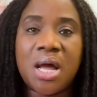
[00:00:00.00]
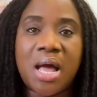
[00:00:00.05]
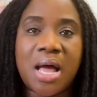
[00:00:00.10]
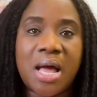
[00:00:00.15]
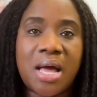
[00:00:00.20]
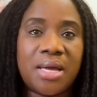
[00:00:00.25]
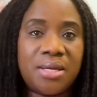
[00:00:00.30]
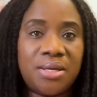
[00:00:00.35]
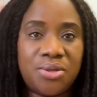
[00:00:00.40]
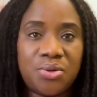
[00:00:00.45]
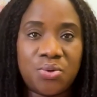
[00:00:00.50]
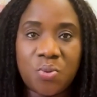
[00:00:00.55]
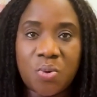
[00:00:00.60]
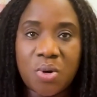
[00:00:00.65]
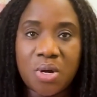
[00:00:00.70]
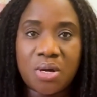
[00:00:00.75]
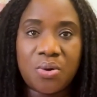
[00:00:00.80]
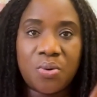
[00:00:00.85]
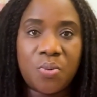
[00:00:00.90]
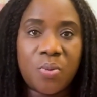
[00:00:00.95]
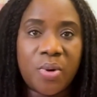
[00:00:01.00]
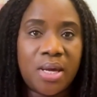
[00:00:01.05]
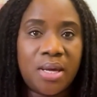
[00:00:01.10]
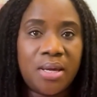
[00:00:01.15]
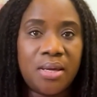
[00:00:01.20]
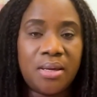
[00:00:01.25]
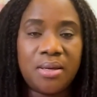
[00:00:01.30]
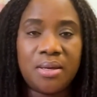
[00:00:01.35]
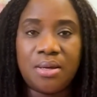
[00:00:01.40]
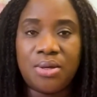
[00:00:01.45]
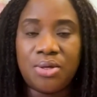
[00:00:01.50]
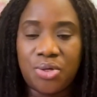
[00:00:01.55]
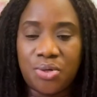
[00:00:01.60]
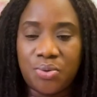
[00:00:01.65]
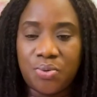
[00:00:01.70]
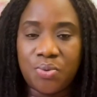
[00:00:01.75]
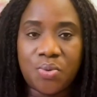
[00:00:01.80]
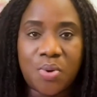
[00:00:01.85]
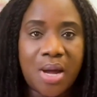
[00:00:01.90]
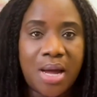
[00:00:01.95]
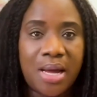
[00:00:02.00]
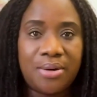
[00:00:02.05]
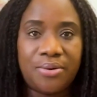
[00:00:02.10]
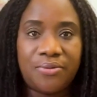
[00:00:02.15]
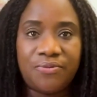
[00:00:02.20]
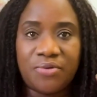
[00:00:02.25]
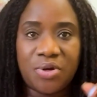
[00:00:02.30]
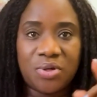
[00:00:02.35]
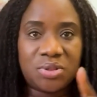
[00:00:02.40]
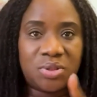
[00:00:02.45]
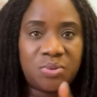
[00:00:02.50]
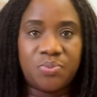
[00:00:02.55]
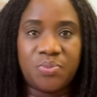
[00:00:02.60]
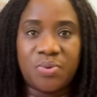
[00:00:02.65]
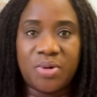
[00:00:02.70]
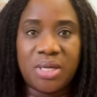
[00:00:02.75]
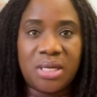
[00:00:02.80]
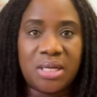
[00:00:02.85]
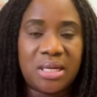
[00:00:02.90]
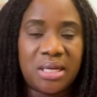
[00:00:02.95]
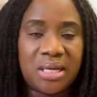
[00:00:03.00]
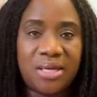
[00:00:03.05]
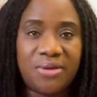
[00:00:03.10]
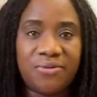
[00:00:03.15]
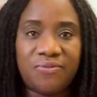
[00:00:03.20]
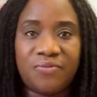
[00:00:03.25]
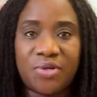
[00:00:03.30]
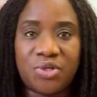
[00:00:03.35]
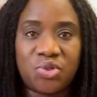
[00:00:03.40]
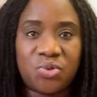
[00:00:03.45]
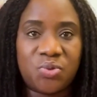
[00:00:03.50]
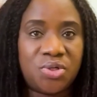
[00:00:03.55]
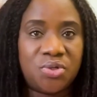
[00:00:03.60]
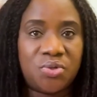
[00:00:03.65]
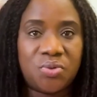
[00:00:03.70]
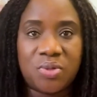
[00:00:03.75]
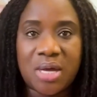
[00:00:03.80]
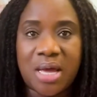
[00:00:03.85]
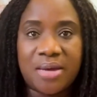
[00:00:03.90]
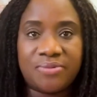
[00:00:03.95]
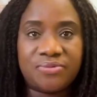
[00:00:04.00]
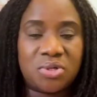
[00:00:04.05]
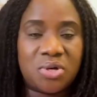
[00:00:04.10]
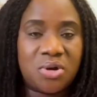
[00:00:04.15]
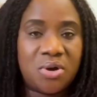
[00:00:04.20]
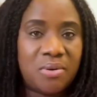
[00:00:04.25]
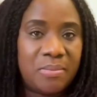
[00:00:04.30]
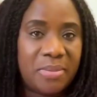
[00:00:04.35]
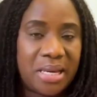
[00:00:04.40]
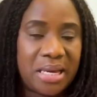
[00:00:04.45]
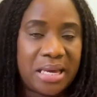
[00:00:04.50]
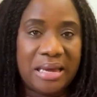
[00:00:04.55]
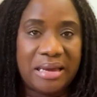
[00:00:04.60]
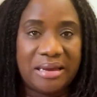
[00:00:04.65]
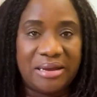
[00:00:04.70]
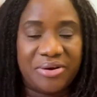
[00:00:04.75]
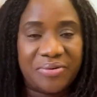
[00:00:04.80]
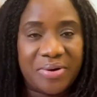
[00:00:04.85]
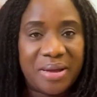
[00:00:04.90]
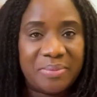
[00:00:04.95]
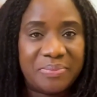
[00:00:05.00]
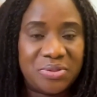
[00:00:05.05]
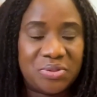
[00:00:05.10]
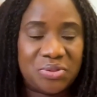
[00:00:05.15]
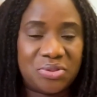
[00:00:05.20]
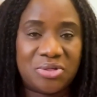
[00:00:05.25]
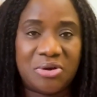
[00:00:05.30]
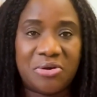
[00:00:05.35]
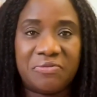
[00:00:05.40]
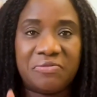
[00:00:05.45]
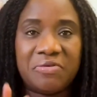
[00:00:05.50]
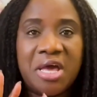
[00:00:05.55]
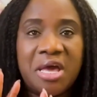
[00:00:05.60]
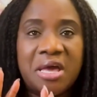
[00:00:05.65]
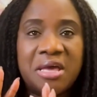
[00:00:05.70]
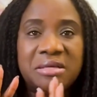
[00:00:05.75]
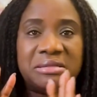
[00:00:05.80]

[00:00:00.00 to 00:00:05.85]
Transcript: And you walk away, you are not bringing any inventory, you don't have to come back and grab the stuff.